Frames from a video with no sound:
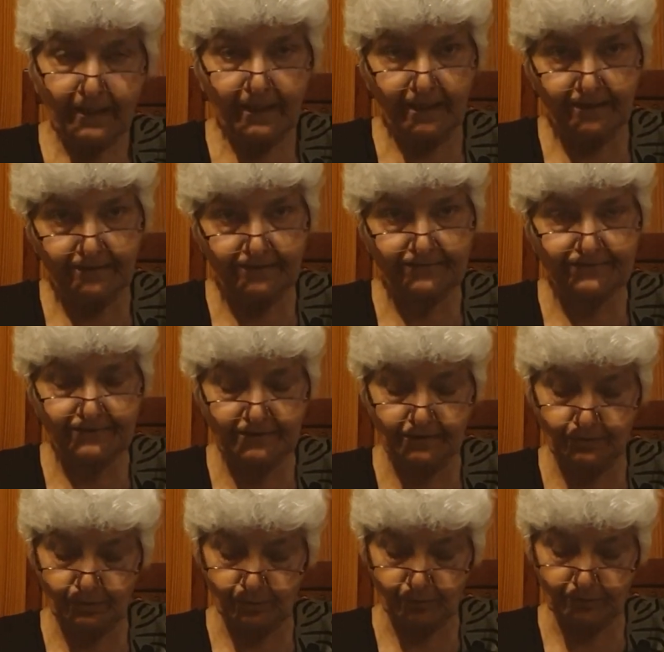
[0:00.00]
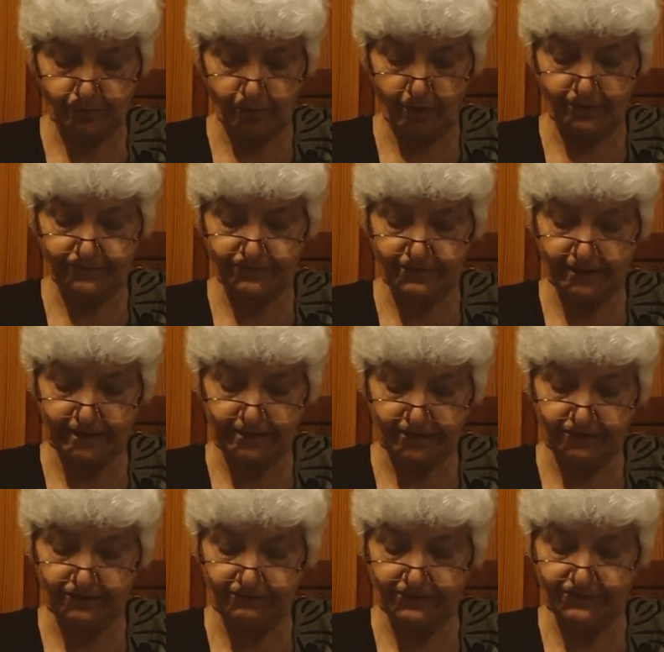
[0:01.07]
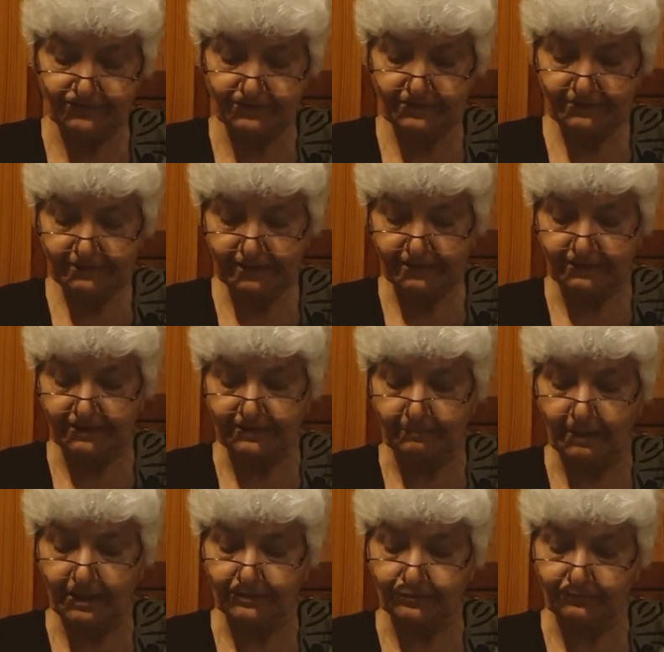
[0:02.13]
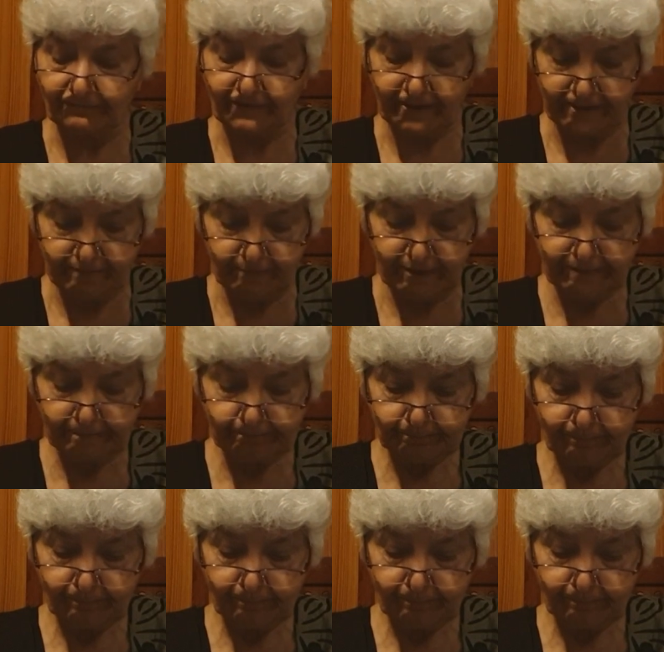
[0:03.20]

Industrial growth caused an increase in the demand of labor,